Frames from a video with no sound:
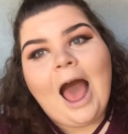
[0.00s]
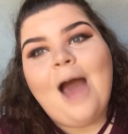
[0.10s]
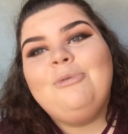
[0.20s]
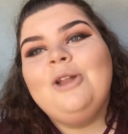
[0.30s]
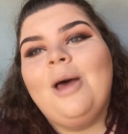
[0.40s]

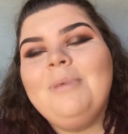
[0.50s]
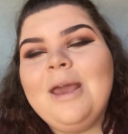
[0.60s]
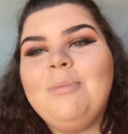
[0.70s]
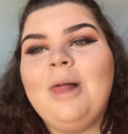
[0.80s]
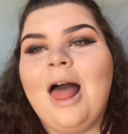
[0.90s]
I will not be
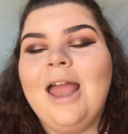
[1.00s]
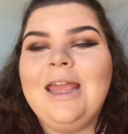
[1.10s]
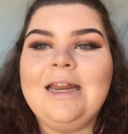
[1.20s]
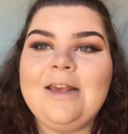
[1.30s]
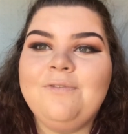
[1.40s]

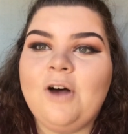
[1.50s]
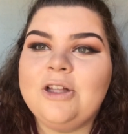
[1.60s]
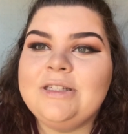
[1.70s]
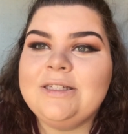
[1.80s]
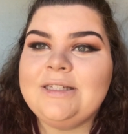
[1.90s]
applying any
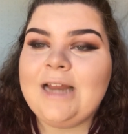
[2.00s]
falsies